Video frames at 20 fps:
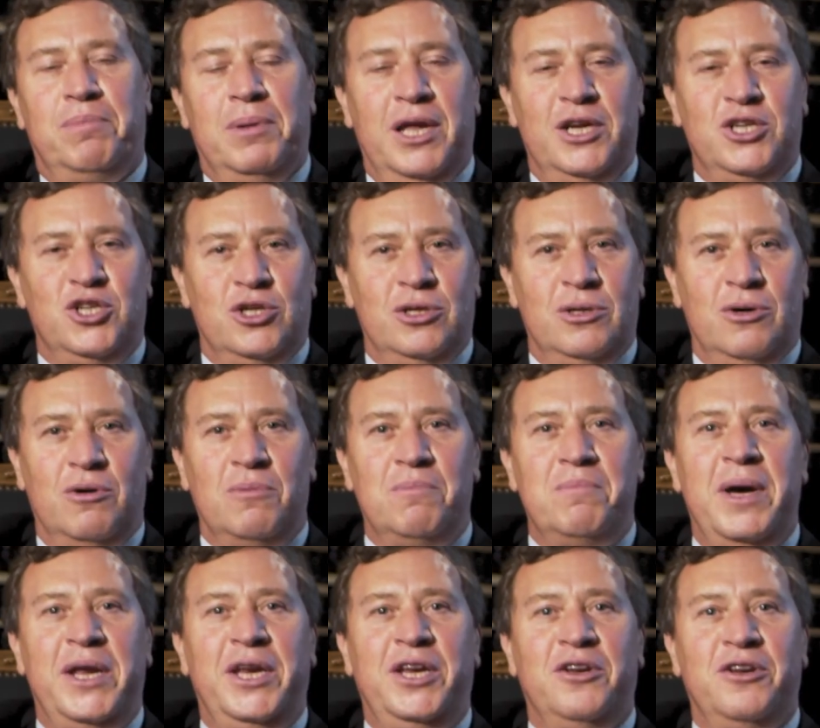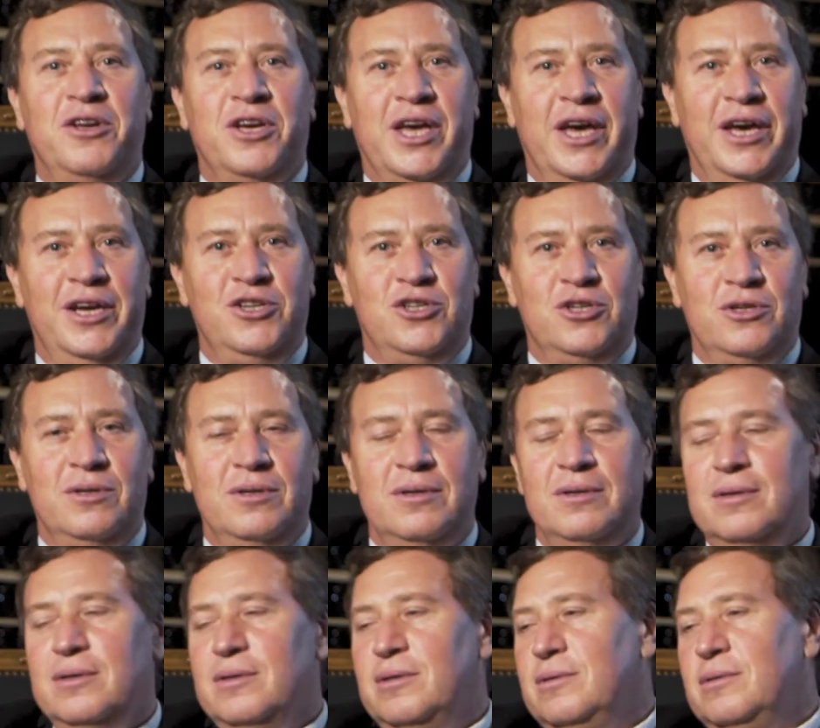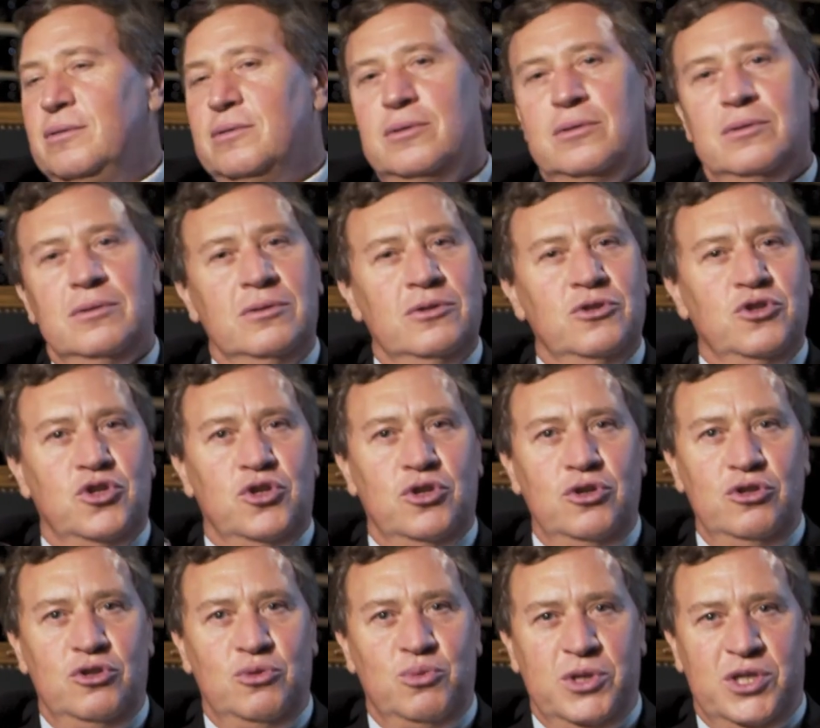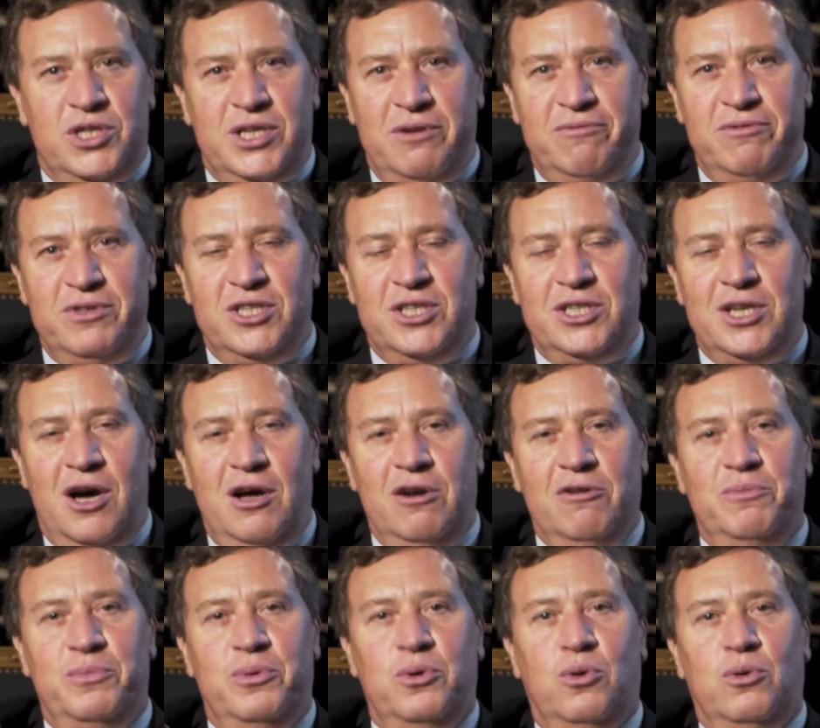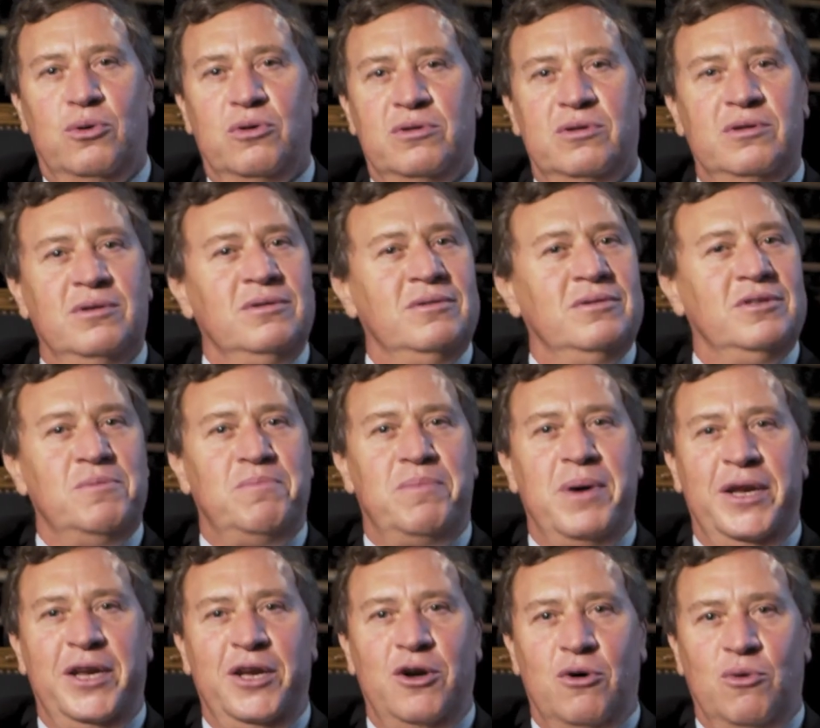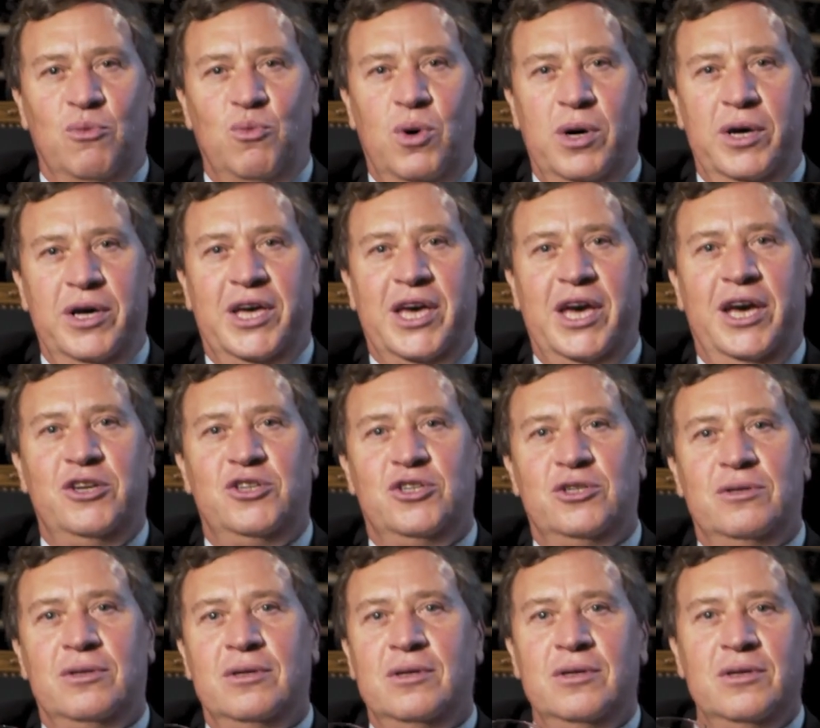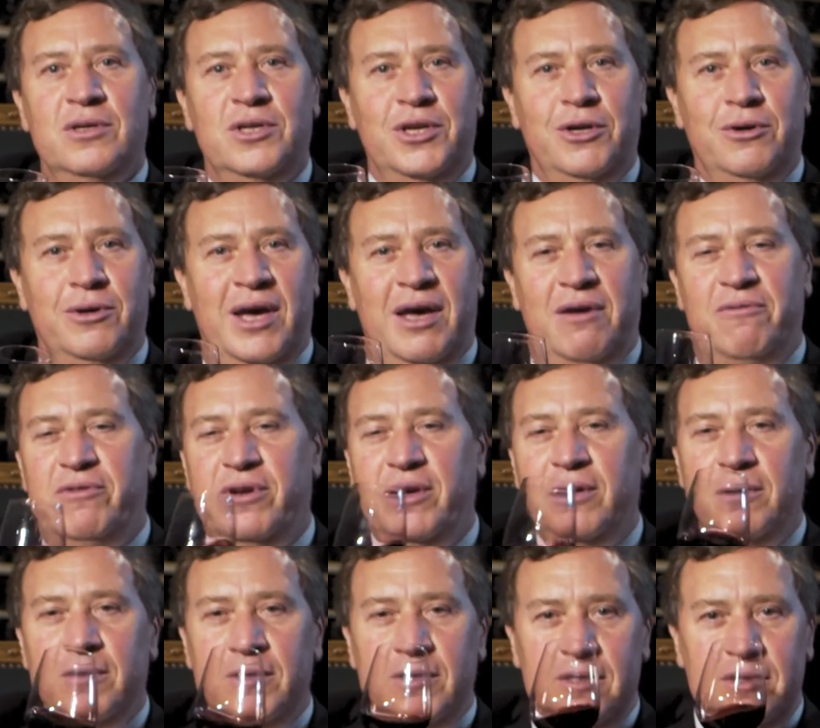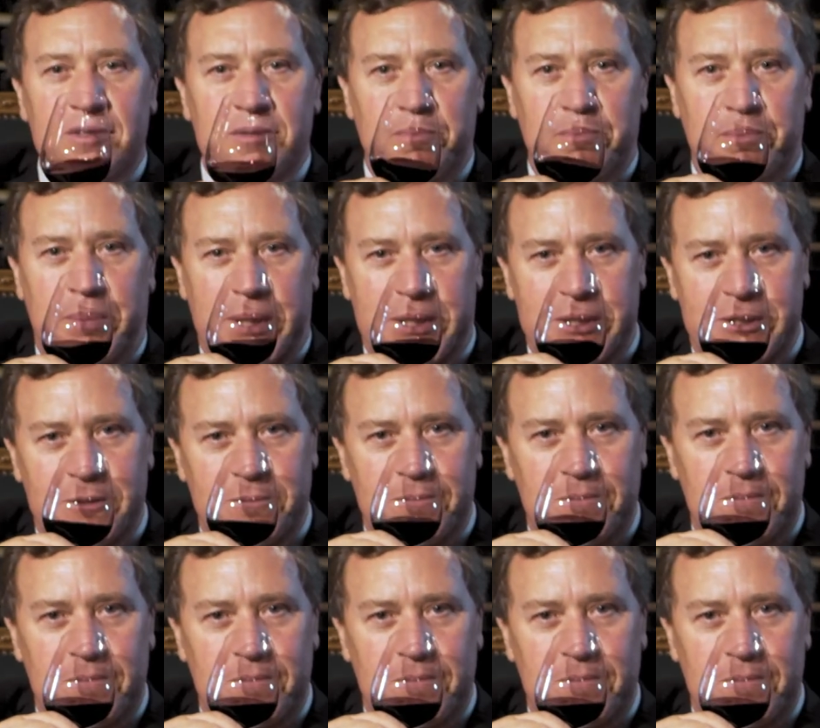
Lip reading: pleasure on many an occasion. Choose whichever style of port, depending on what occasion you're having. But